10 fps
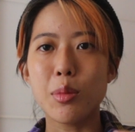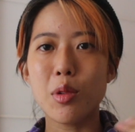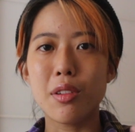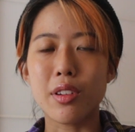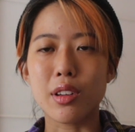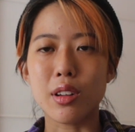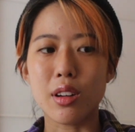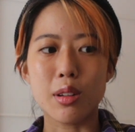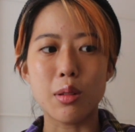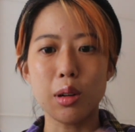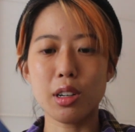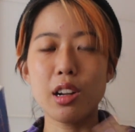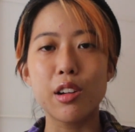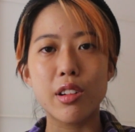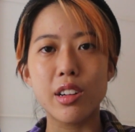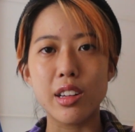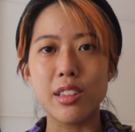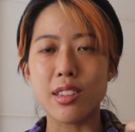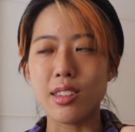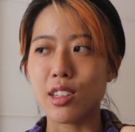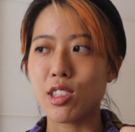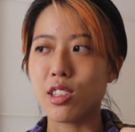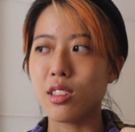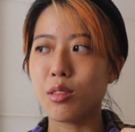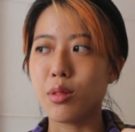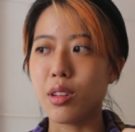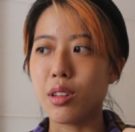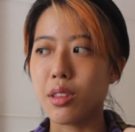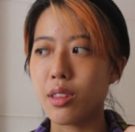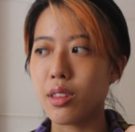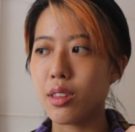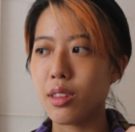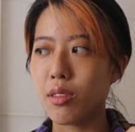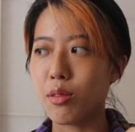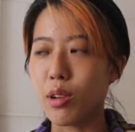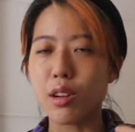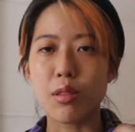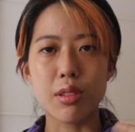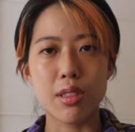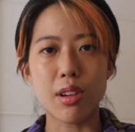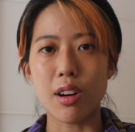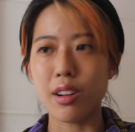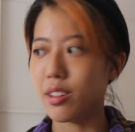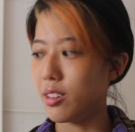of a clearer intersection with radical thought,